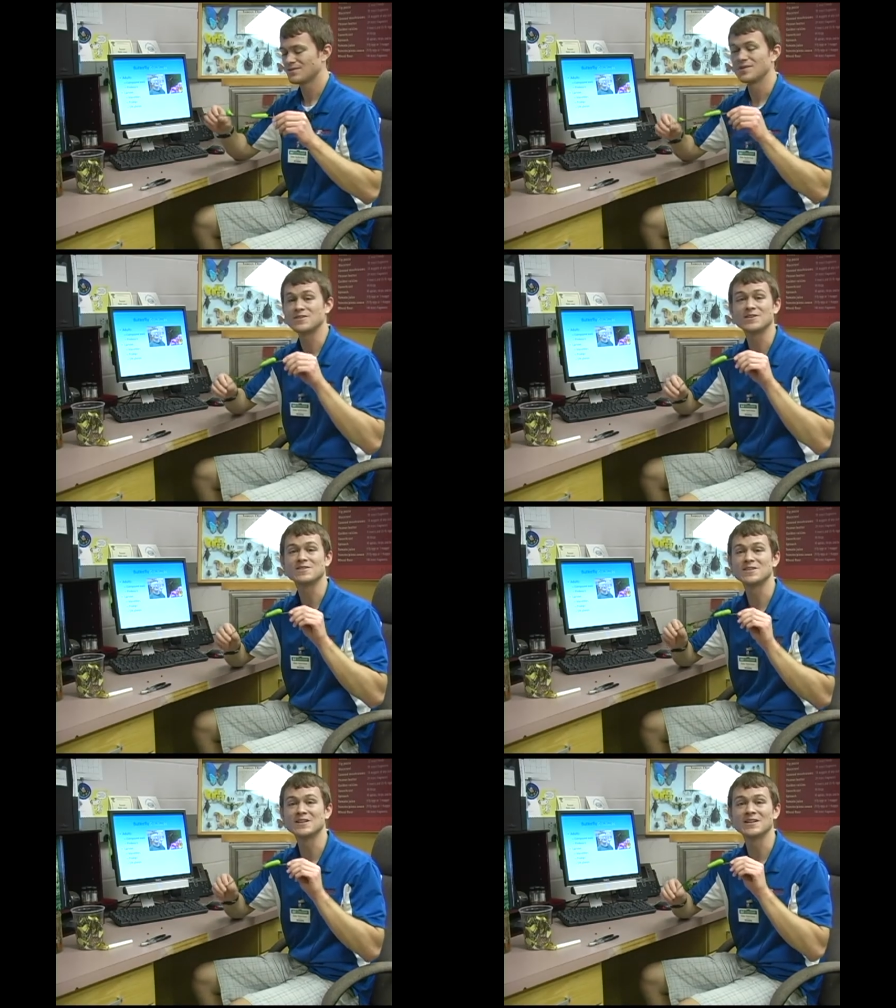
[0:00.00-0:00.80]
and as you can
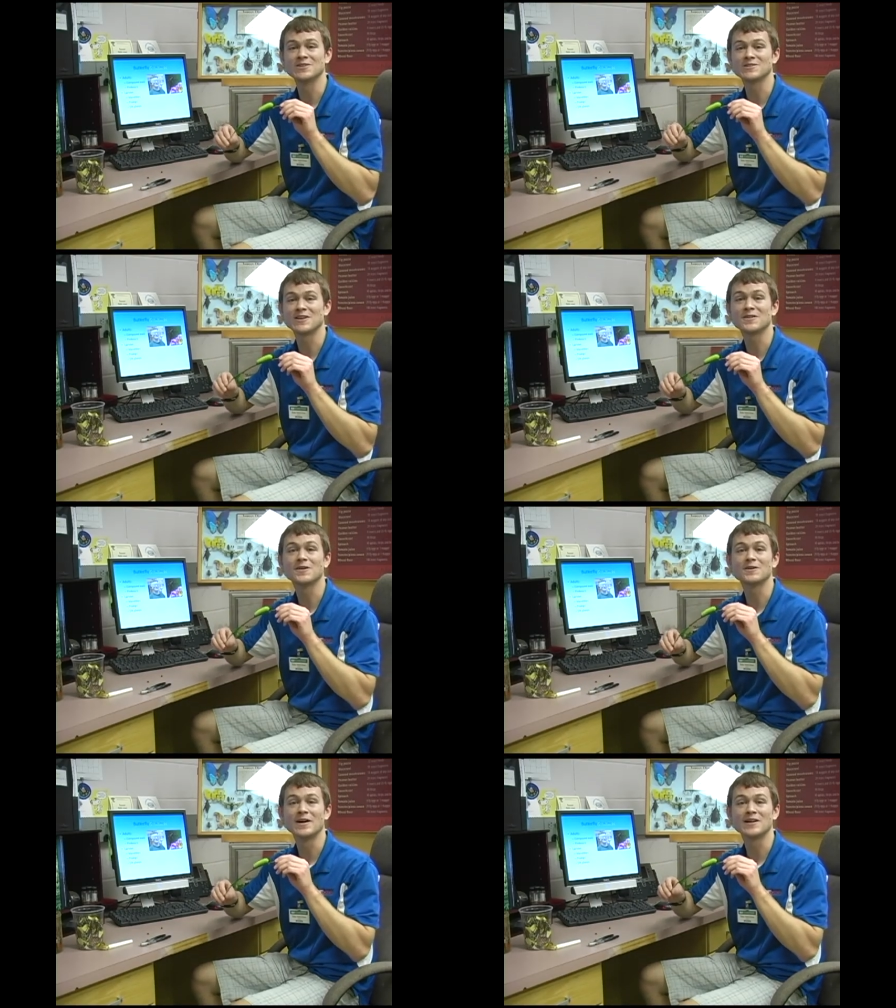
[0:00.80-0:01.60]
see, they look
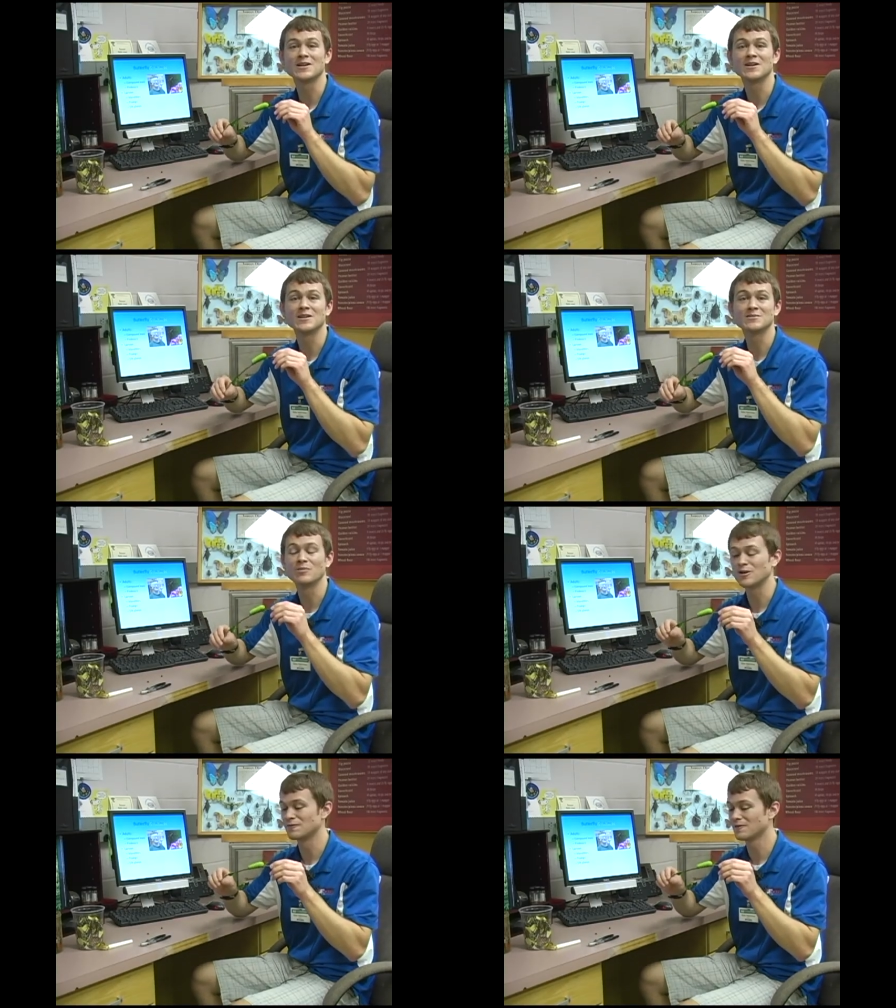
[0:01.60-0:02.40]
nothing like a
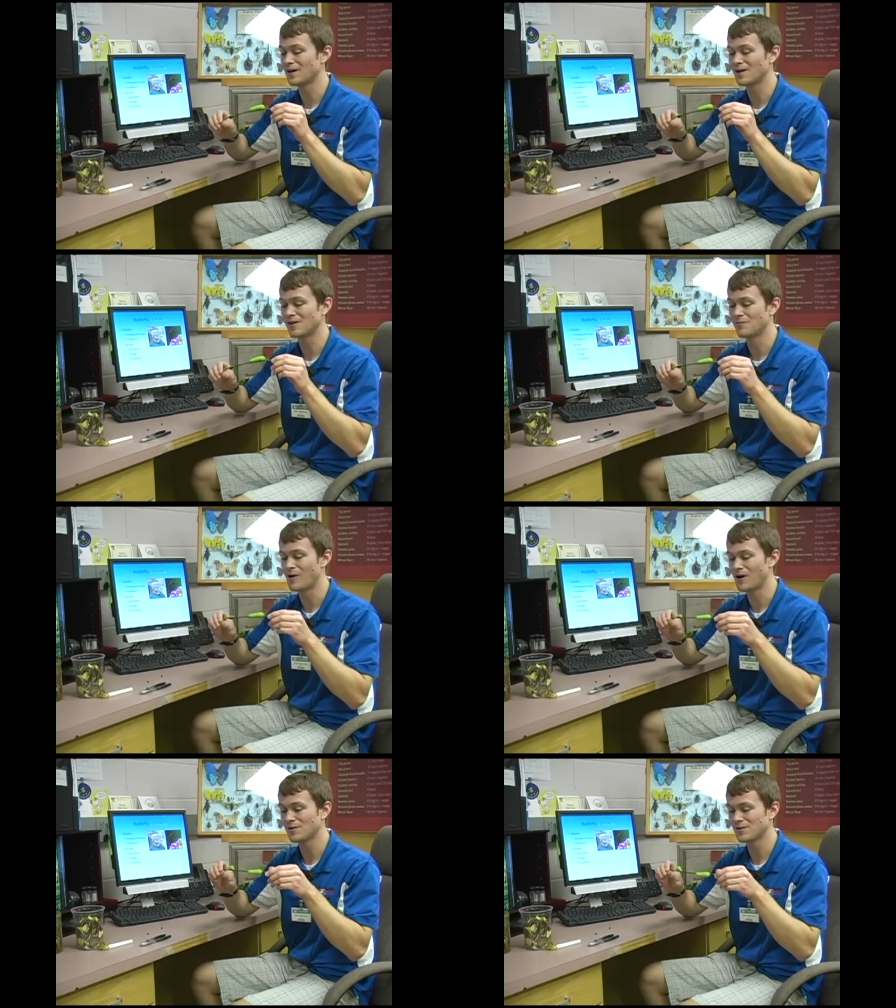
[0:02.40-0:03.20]
butterfly or a
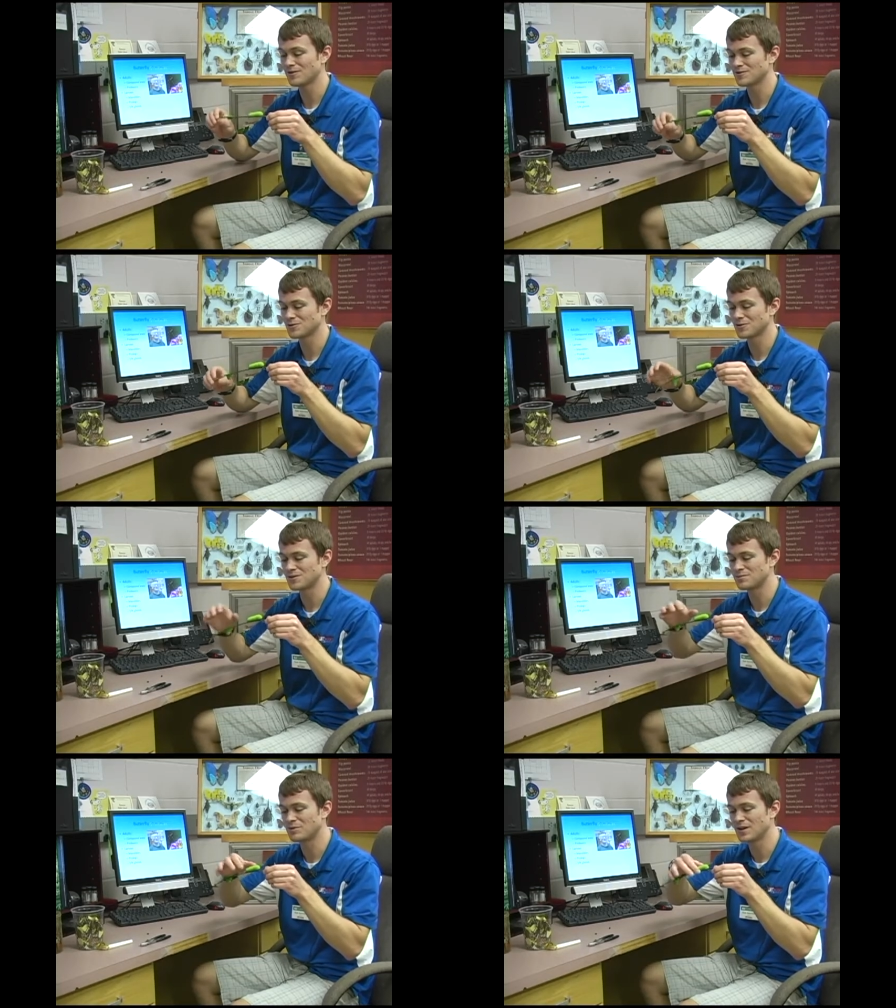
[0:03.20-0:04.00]
moth. They're sort of
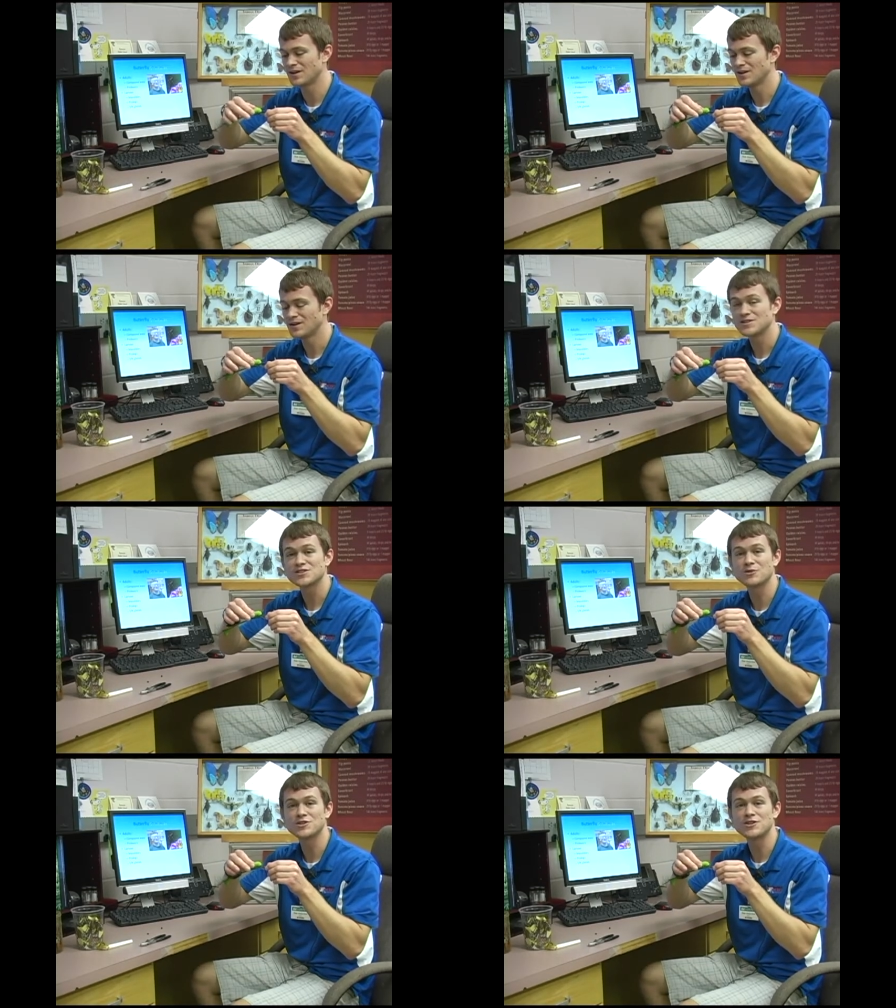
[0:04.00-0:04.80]
these big,
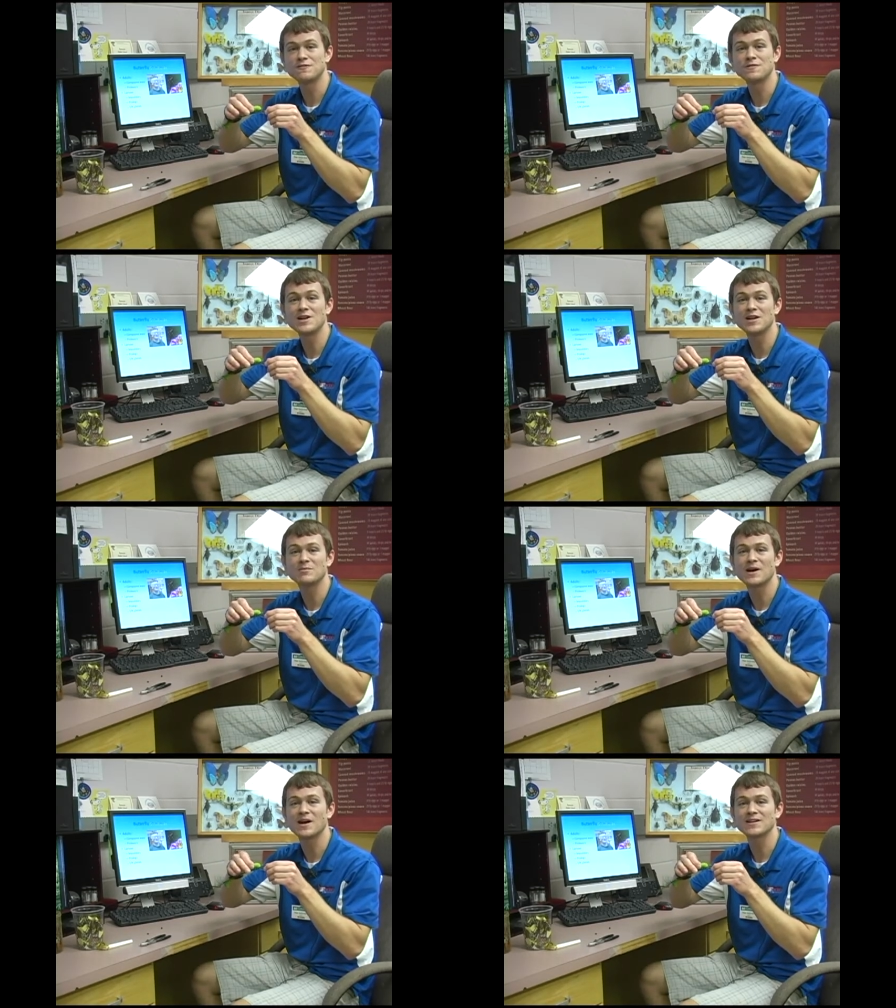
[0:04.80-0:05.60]
squishy feeding
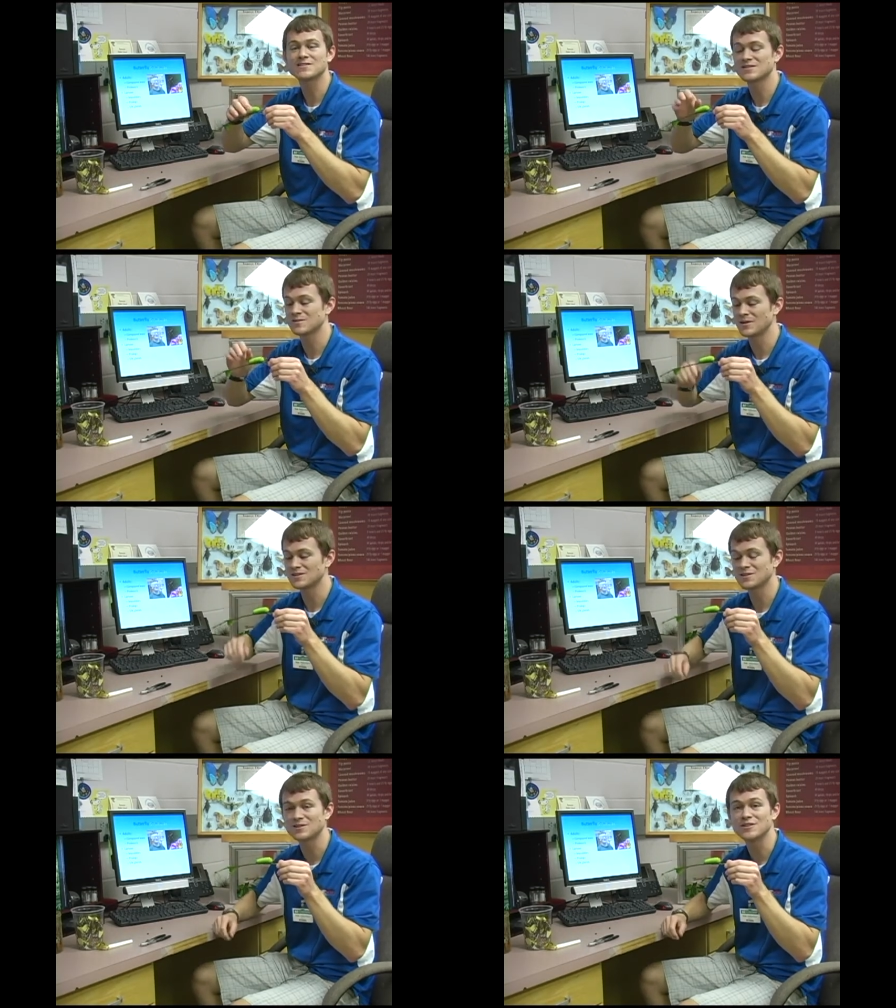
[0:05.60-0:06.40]
bags. They
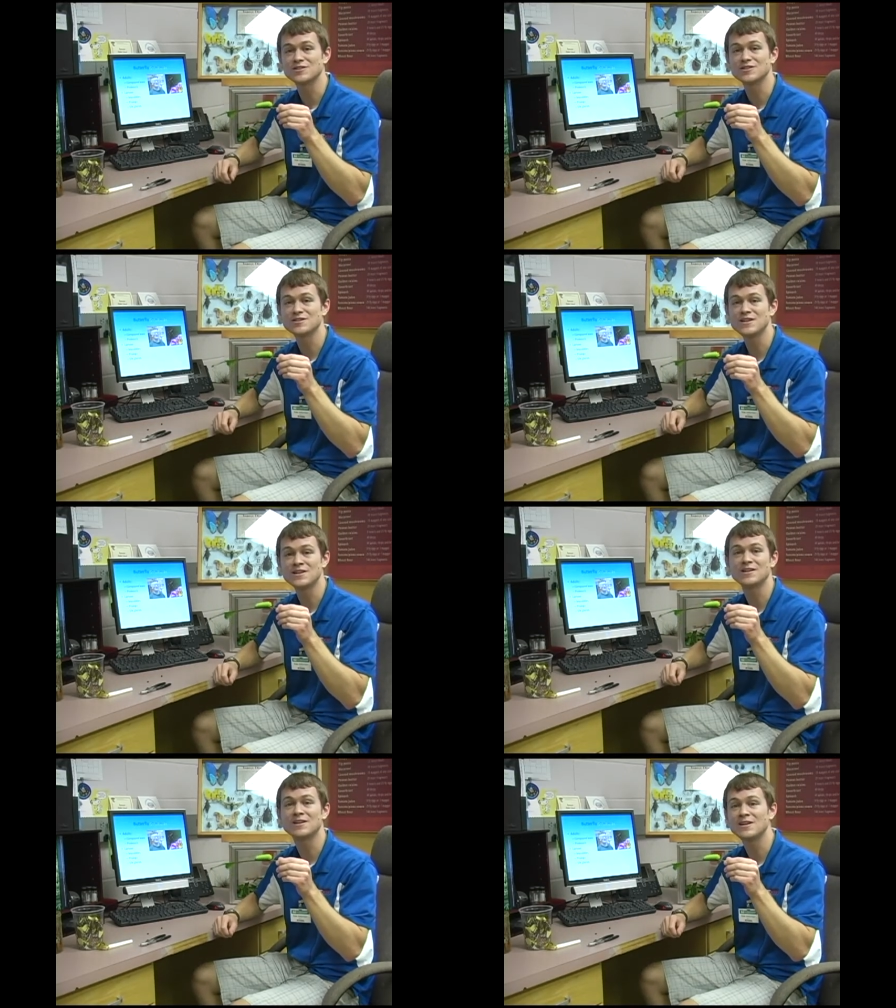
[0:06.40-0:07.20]
basically just
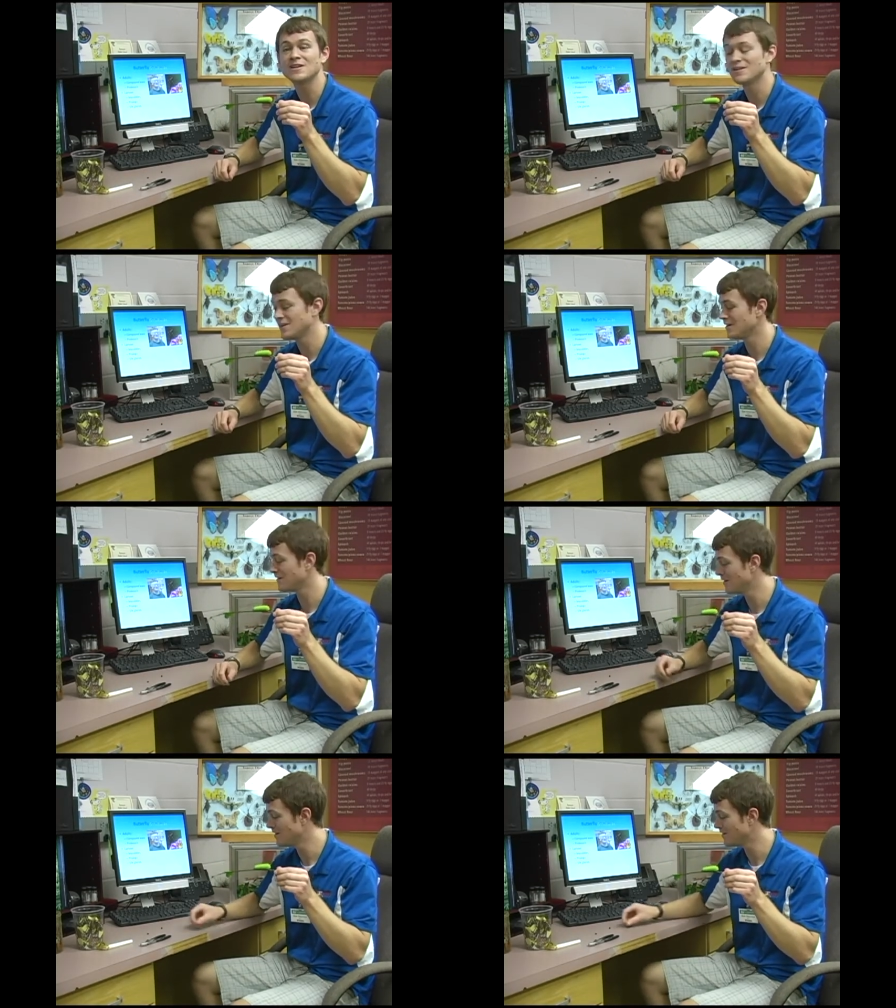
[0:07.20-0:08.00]
eat and eat and eat
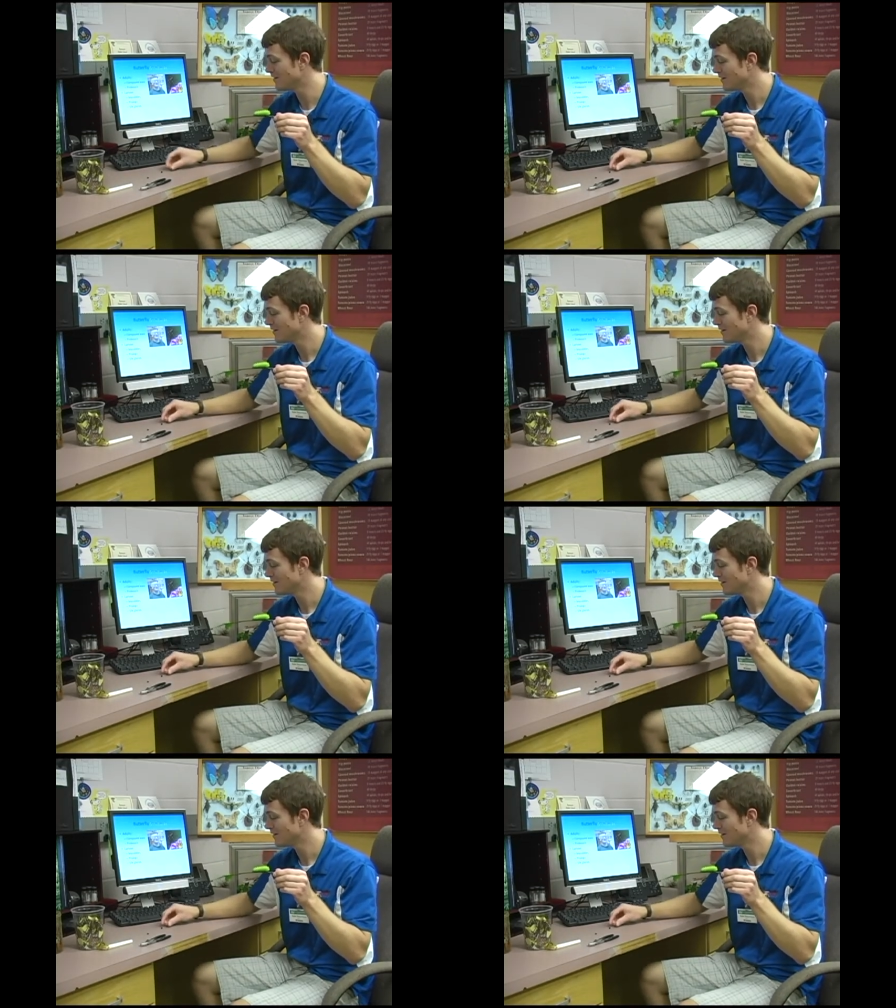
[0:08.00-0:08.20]
and eat.